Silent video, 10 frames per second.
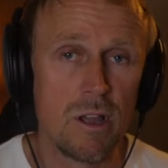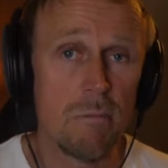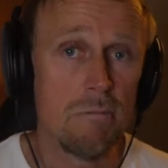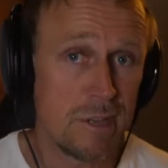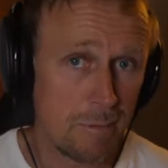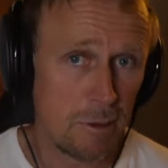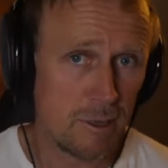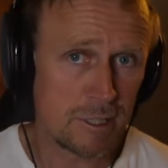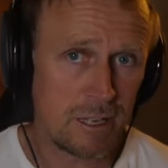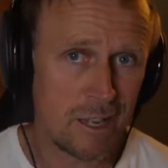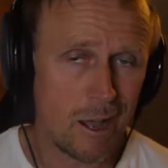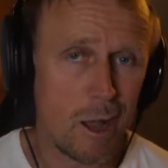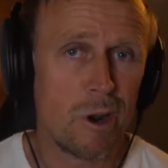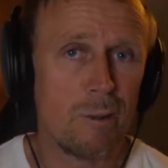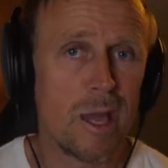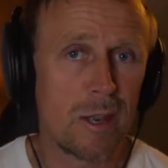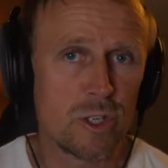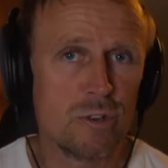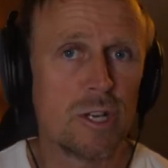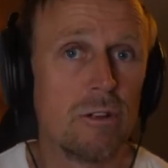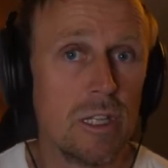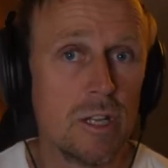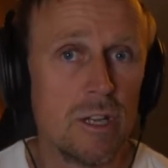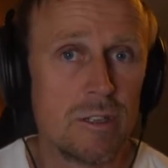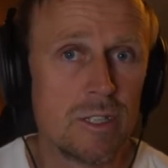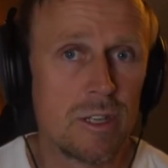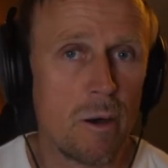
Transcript: Me personally, I want to be able to trigger alerts,